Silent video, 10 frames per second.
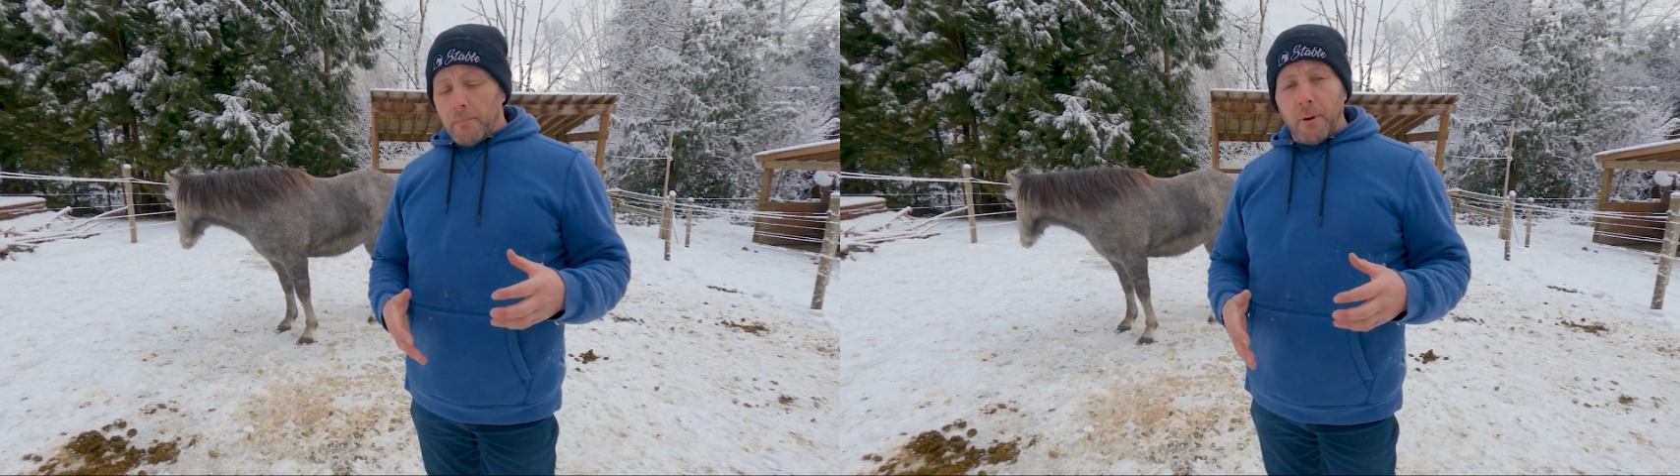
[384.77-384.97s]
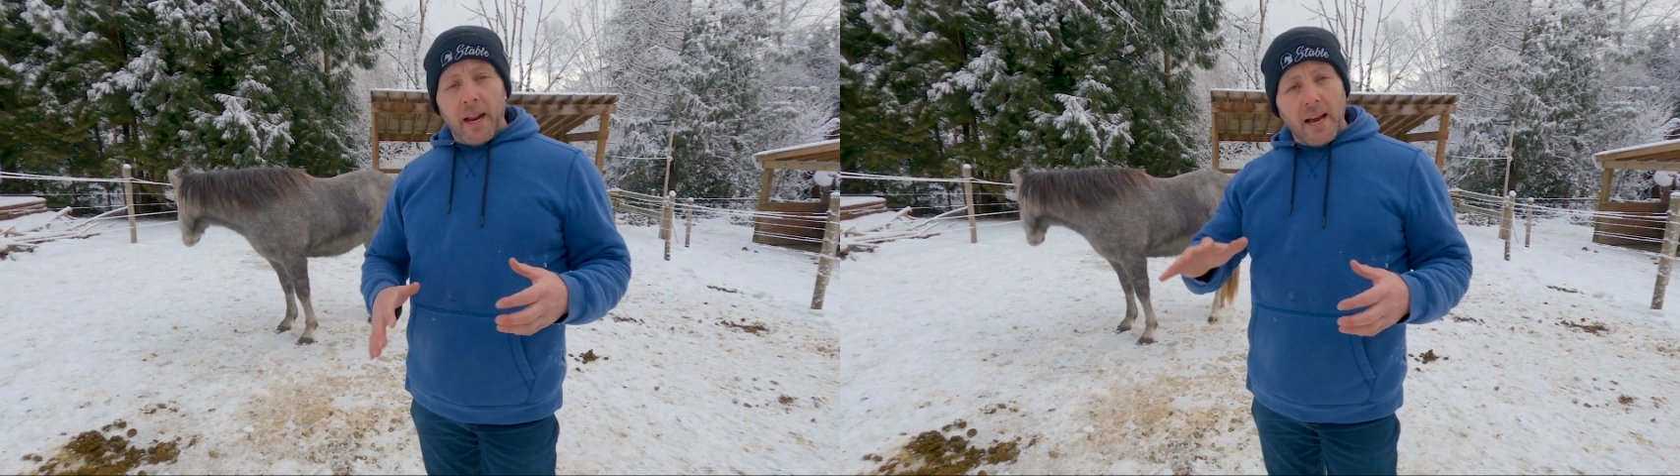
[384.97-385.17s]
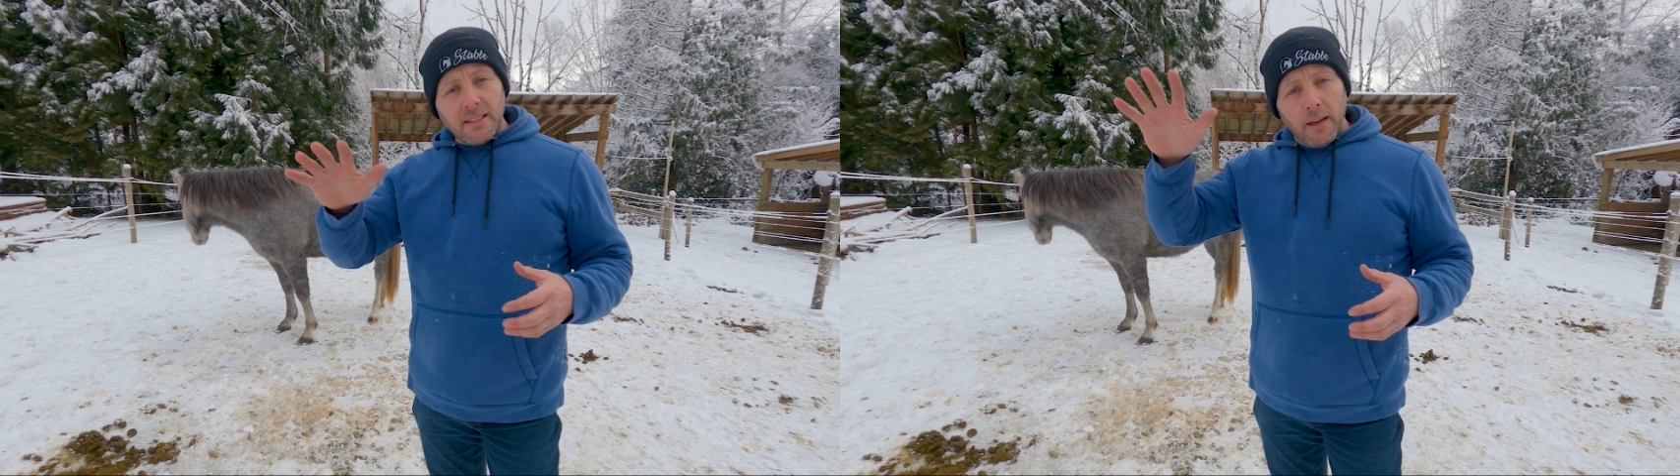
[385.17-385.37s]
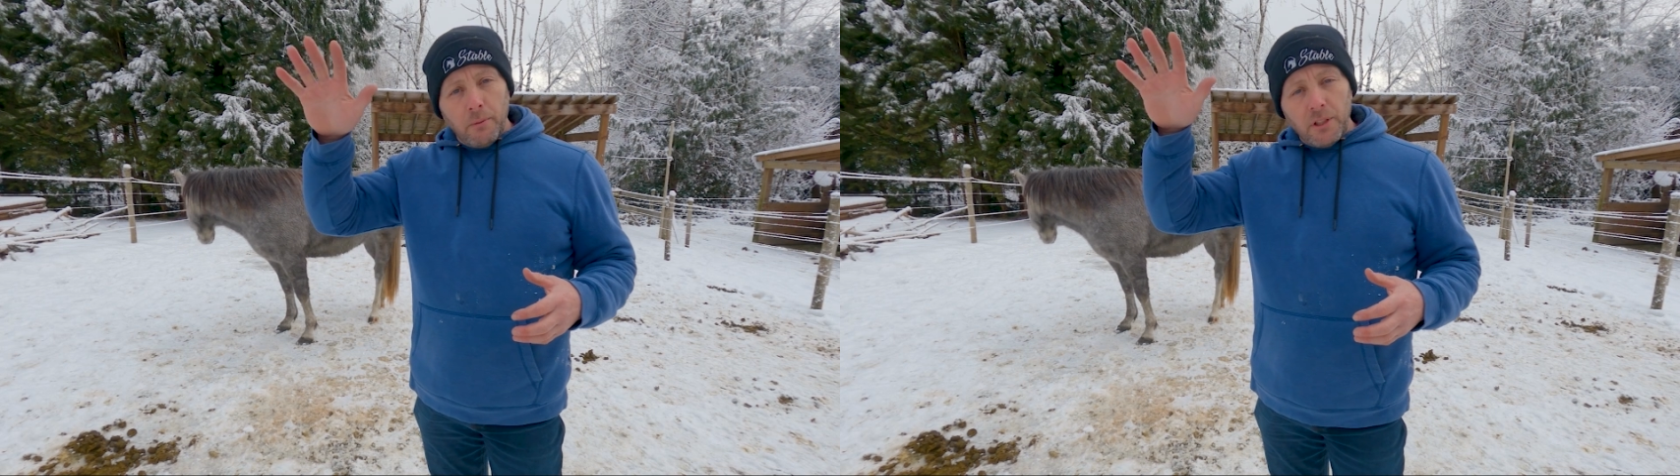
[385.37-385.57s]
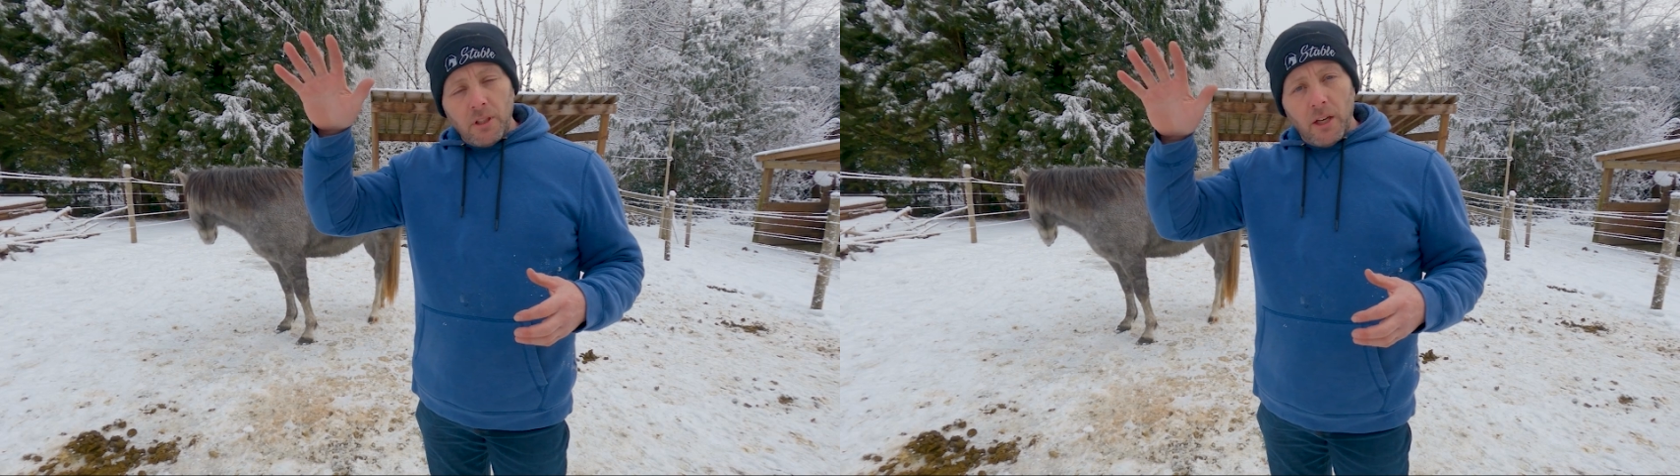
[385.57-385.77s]
but as I
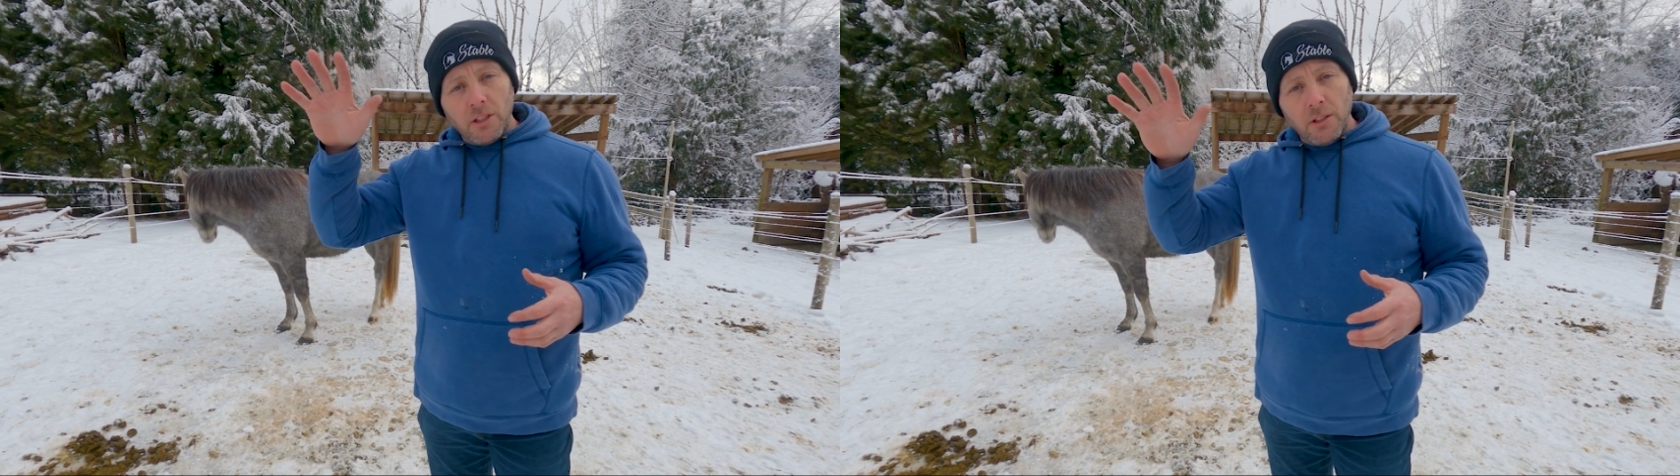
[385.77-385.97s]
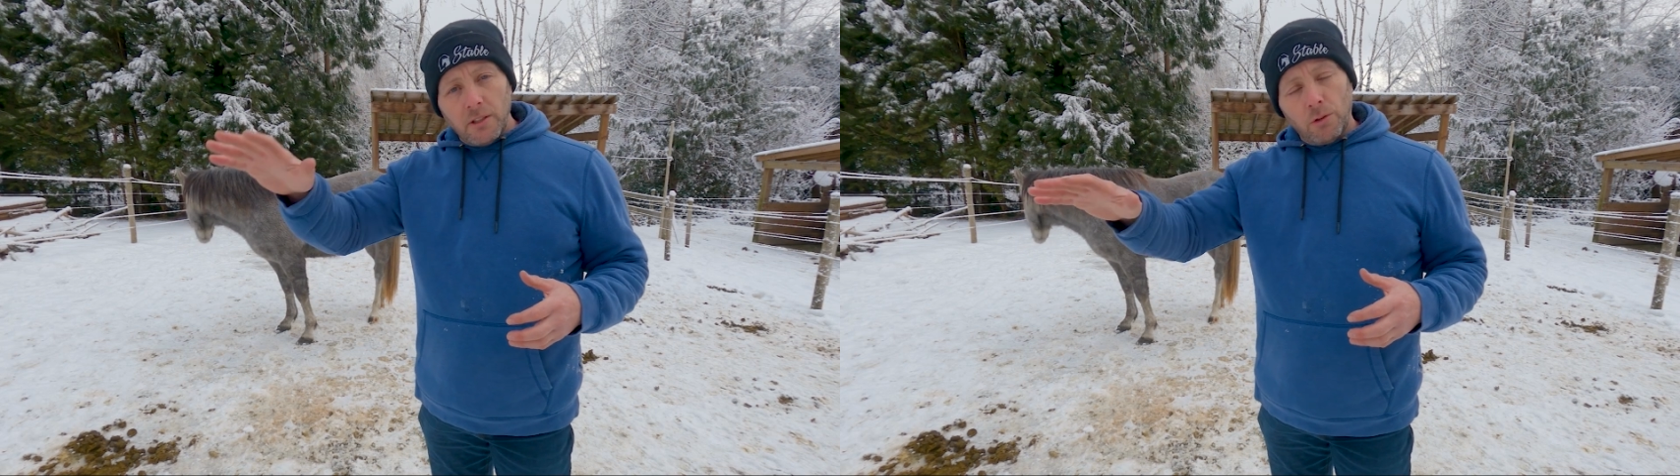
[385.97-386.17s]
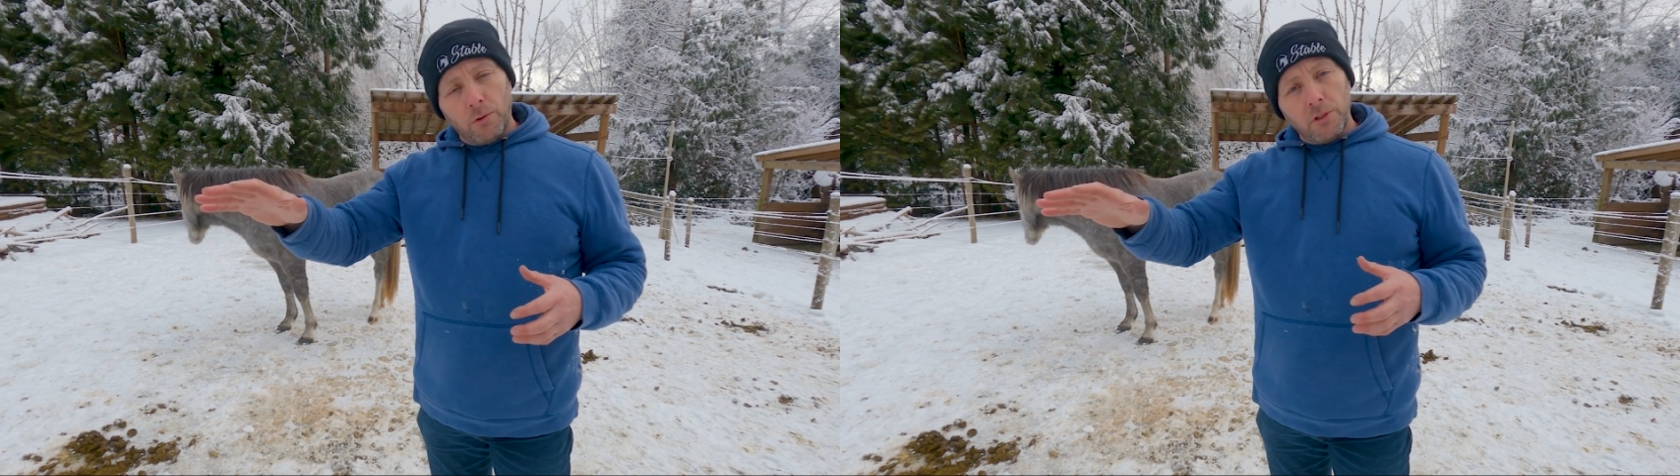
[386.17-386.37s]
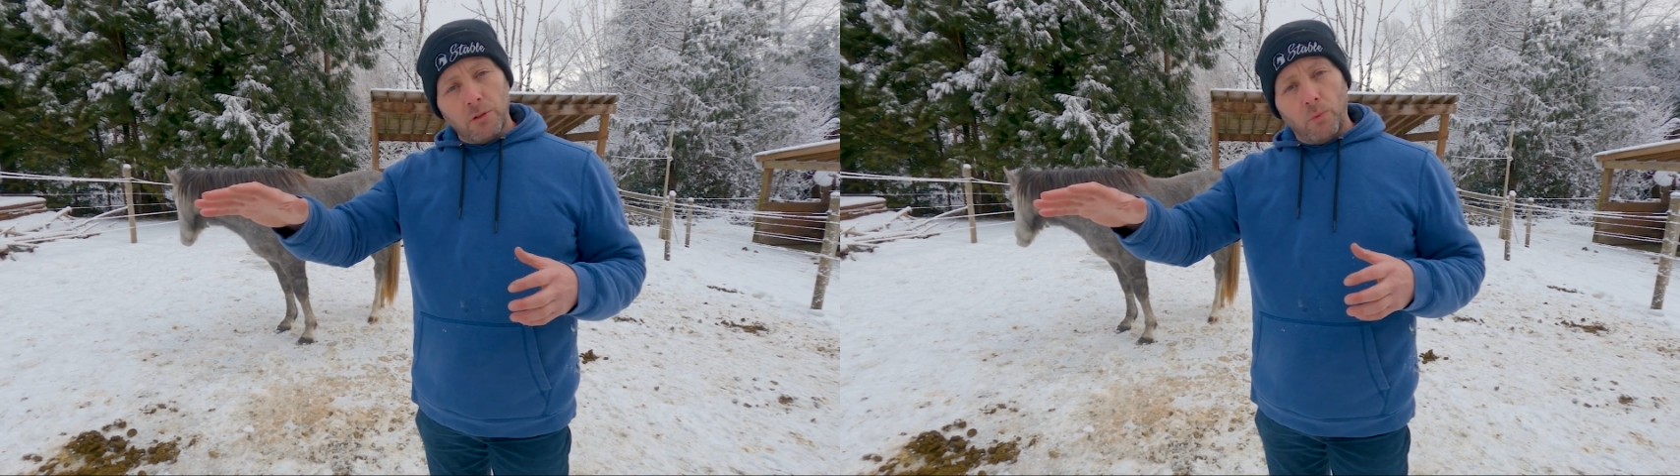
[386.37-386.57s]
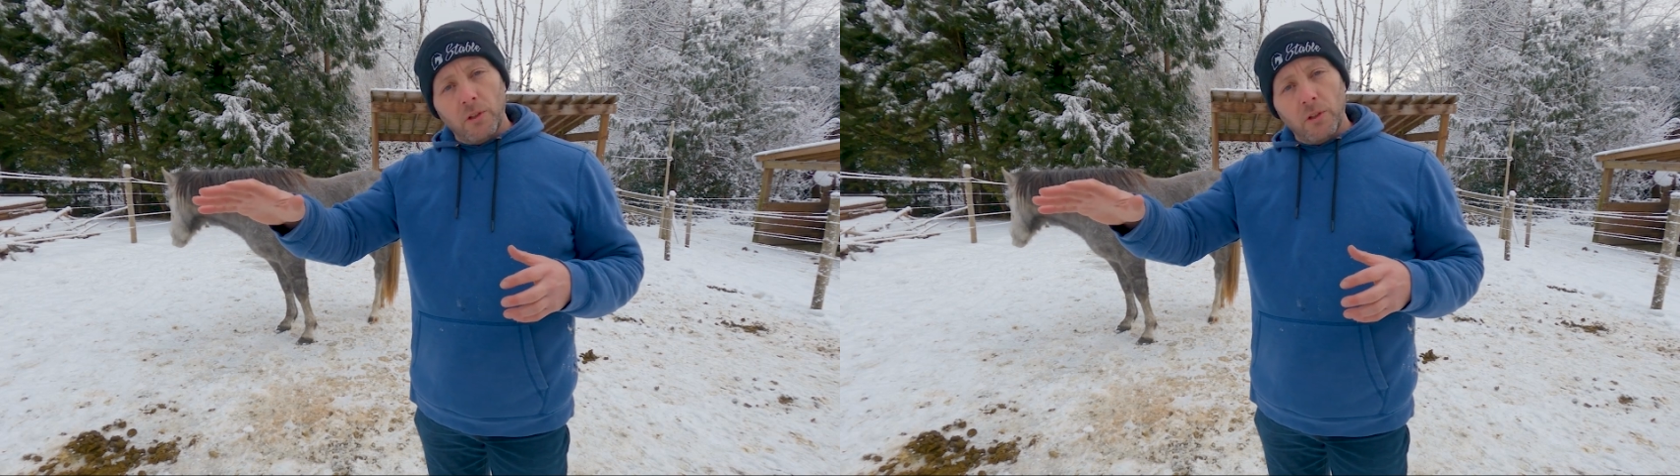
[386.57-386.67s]
would touch this horse,